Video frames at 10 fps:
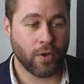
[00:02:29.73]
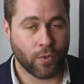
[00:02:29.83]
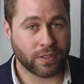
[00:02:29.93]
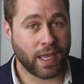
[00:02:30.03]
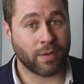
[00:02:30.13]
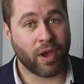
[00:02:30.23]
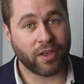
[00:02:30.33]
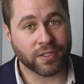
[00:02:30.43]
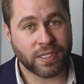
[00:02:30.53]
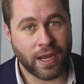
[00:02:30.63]
Once again,
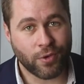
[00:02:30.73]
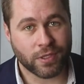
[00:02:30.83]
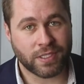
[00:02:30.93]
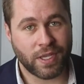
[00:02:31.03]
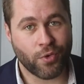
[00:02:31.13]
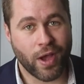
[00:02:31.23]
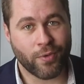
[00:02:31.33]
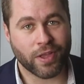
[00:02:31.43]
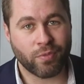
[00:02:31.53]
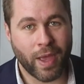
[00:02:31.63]
Michael Sayer with CUI
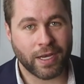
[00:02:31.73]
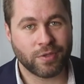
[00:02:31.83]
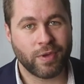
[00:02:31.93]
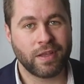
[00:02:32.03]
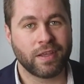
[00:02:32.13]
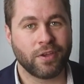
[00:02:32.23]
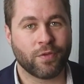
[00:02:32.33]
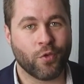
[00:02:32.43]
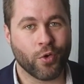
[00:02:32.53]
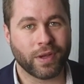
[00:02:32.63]
Wealth Management,
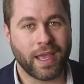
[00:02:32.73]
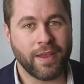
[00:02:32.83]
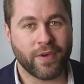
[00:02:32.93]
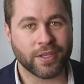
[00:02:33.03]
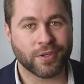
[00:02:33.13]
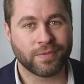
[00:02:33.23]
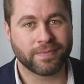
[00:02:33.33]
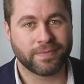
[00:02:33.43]
your 401k advisor.